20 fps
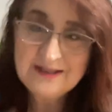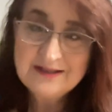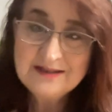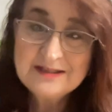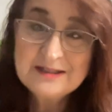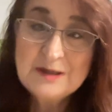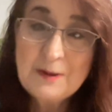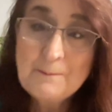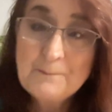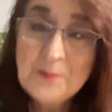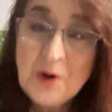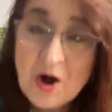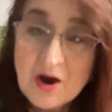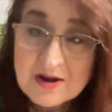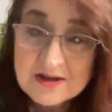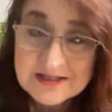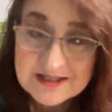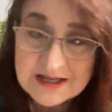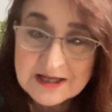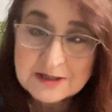
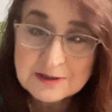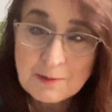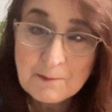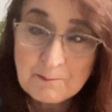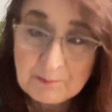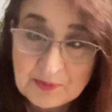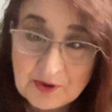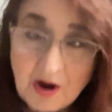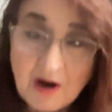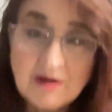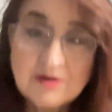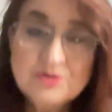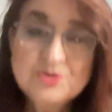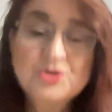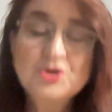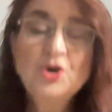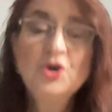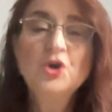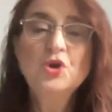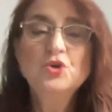deposit
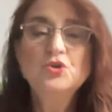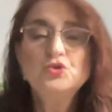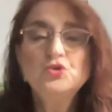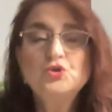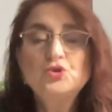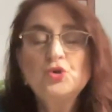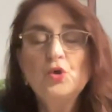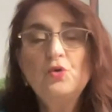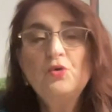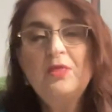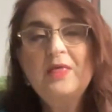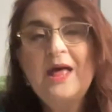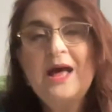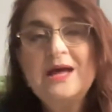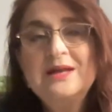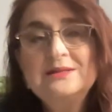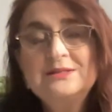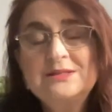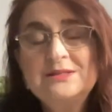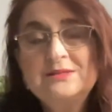box, so
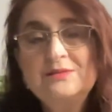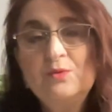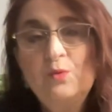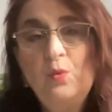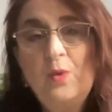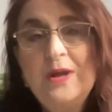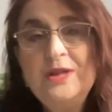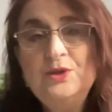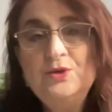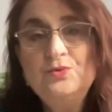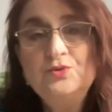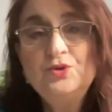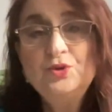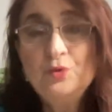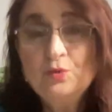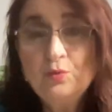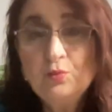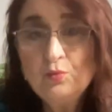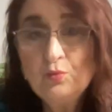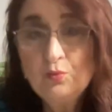that when you
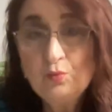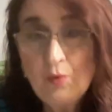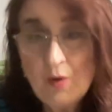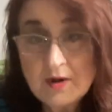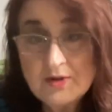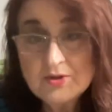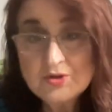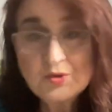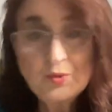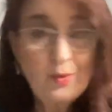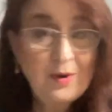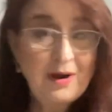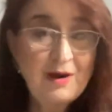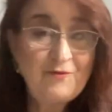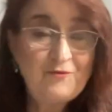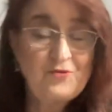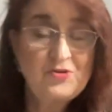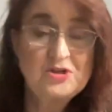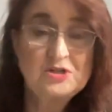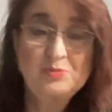do want to wear
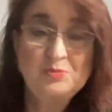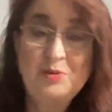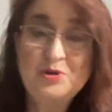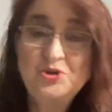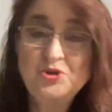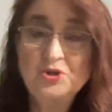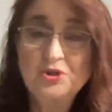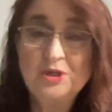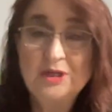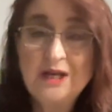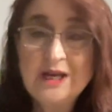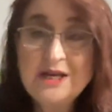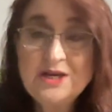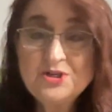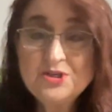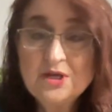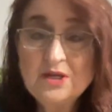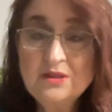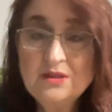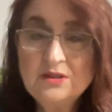it for a special
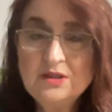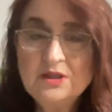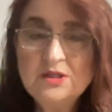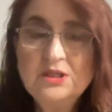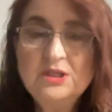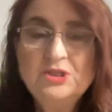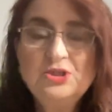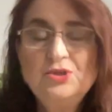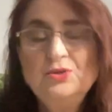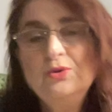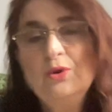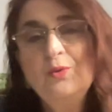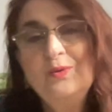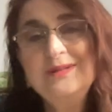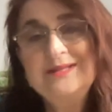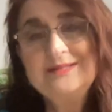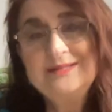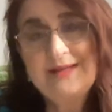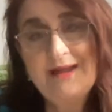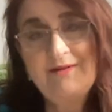occasion, that you know
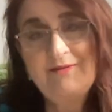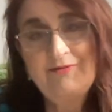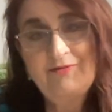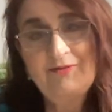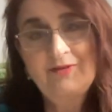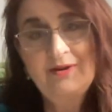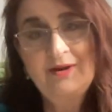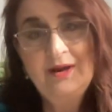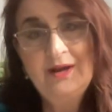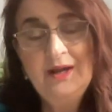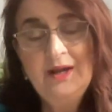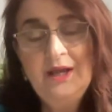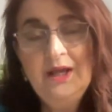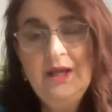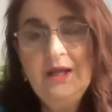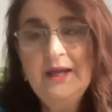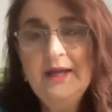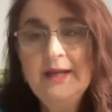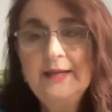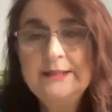it's safe.
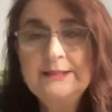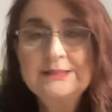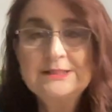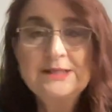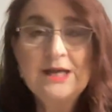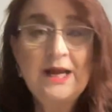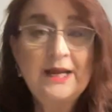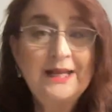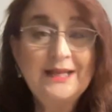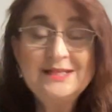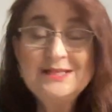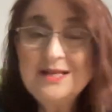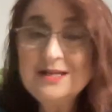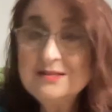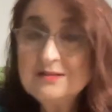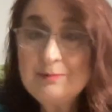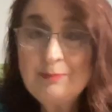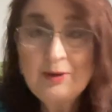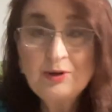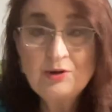And I guess
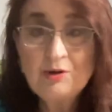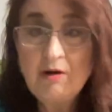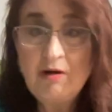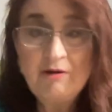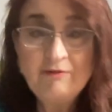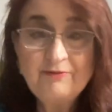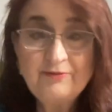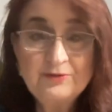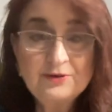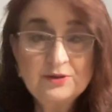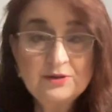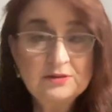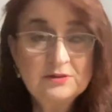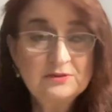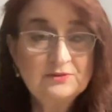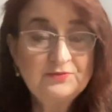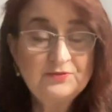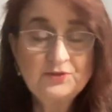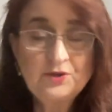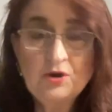that's about all
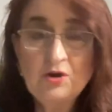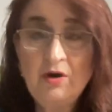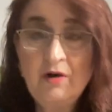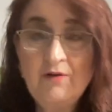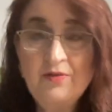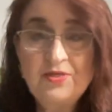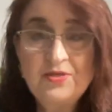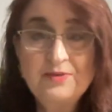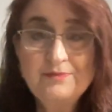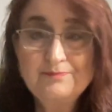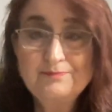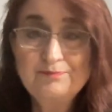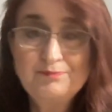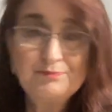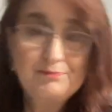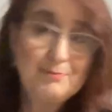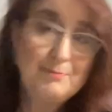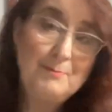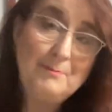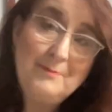for all
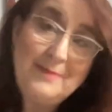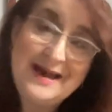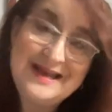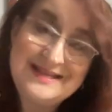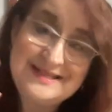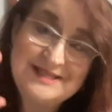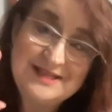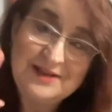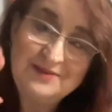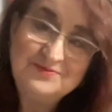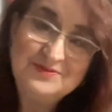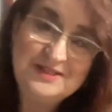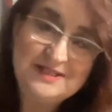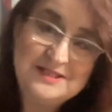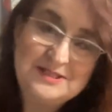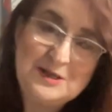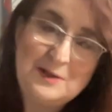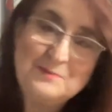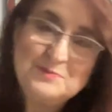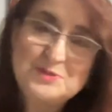my safety
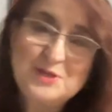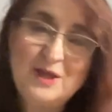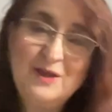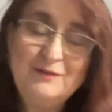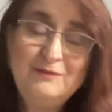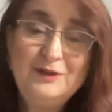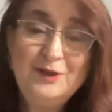tips. If